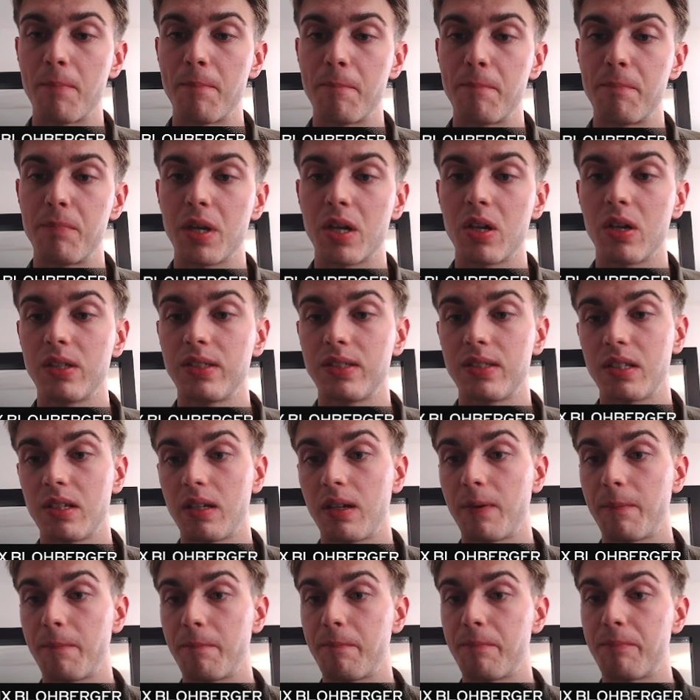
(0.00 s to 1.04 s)
because
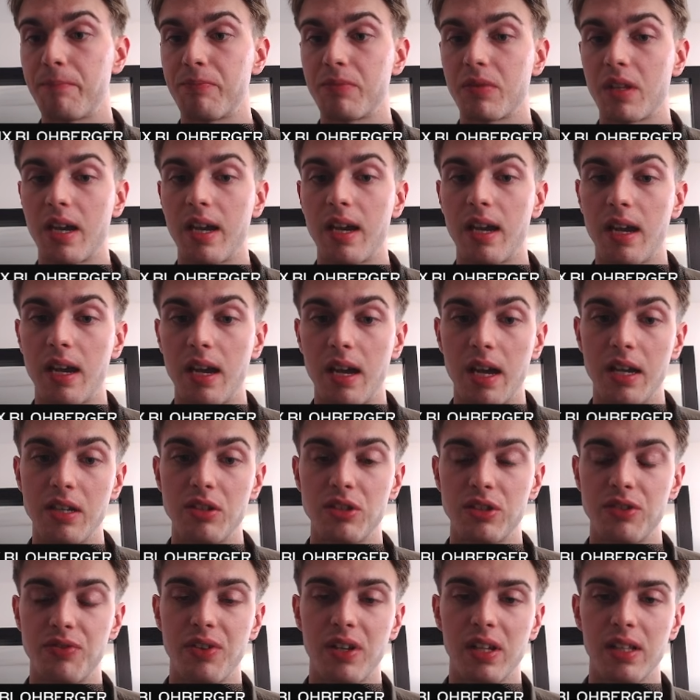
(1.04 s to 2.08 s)
I
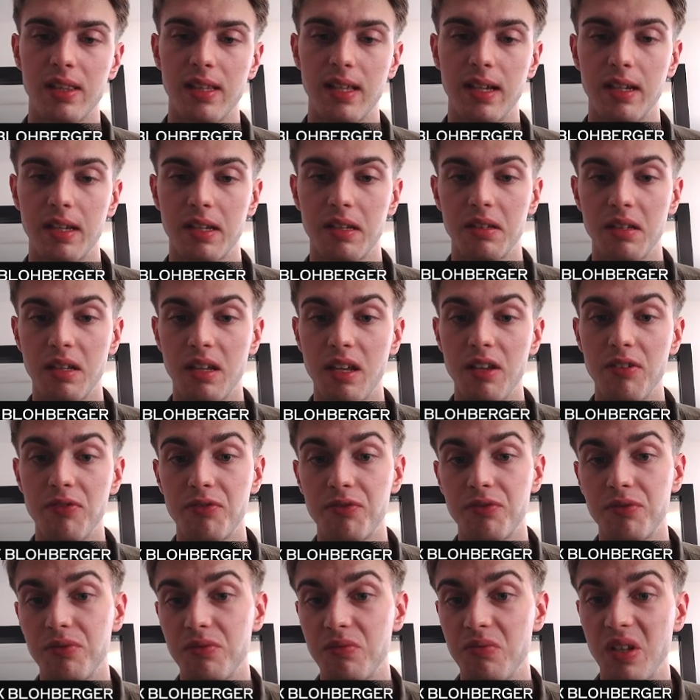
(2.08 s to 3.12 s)
just felt like
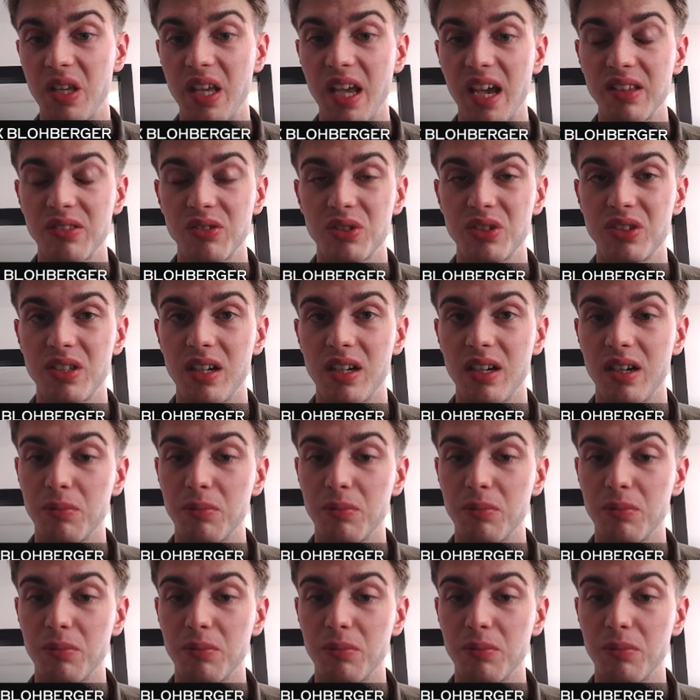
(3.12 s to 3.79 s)
if he enters here,